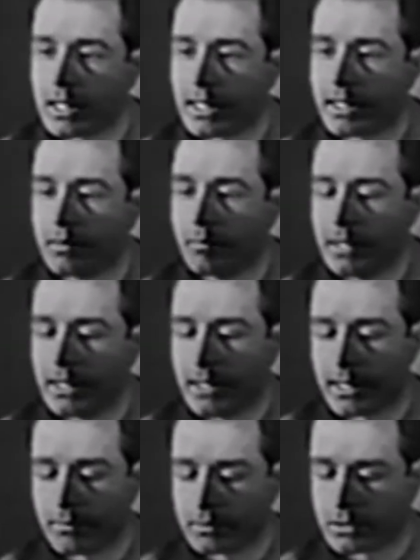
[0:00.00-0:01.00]
Well, I didn't mean
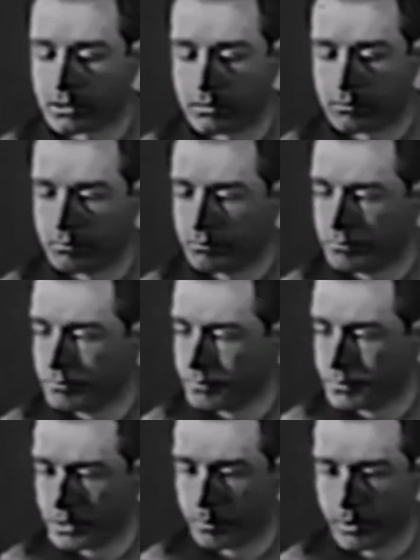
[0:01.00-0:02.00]
it. I was
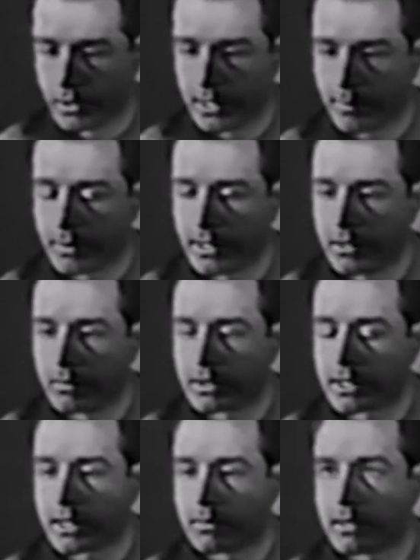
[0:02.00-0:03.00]
so burned up I didn't know
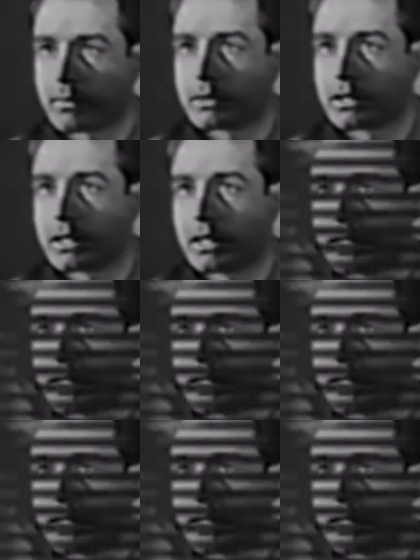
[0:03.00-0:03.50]
exactly what I was